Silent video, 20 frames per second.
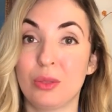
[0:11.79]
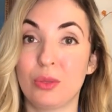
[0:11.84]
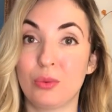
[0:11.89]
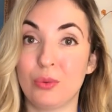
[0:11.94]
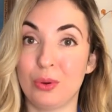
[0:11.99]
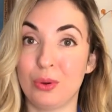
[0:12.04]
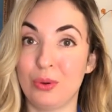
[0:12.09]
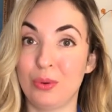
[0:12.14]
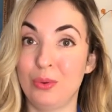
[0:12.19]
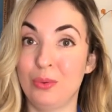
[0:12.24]

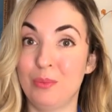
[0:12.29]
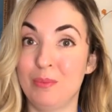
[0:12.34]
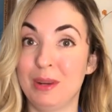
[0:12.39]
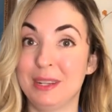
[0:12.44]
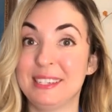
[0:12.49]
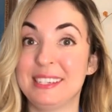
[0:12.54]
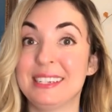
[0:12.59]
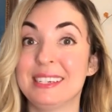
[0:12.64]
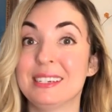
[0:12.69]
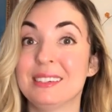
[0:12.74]
through
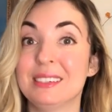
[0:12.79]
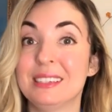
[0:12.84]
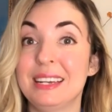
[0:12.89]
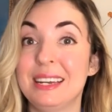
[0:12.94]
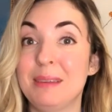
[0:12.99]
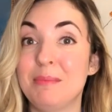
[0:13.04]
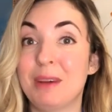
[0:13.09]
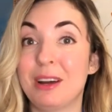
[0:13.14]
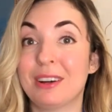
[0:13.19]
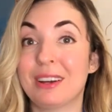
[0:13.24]
Mathilde
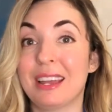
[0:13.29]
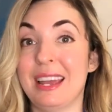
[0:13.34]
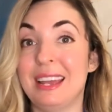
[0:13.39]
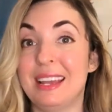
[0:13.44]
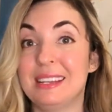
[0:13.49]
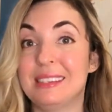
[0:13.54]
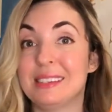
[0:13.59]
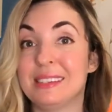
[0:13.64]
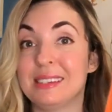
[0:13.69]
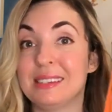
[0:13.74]

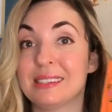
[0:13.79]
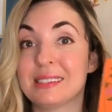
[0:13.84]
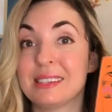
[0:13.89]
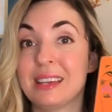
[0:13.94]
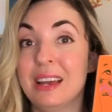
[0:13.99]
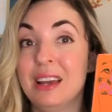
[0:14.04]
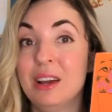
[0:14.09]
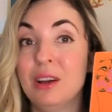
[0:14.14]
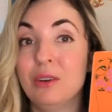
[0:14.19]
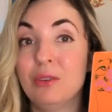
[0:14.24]
Marchesi's
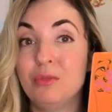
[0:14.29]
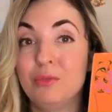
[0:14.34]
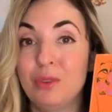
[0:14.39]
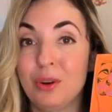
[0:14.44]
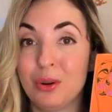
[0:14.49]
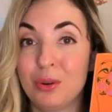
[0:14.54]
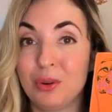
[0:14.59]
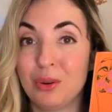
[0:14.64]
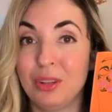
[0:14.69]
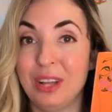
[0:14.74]

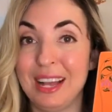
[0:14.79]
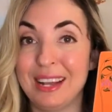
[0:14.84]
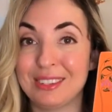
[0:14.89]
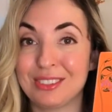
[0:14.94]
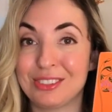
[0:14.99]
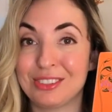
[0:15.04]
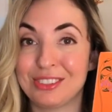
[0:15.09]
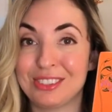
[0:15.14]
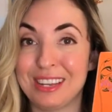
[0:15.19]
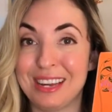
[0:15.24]
vocal
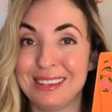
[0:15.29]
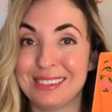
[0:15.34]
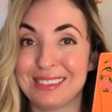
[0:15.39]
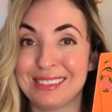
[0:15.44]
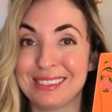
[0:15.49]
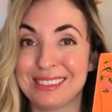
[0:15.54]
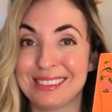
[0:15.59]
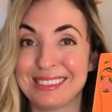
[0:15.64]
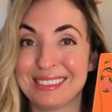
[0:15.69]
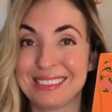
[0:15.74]
exercises.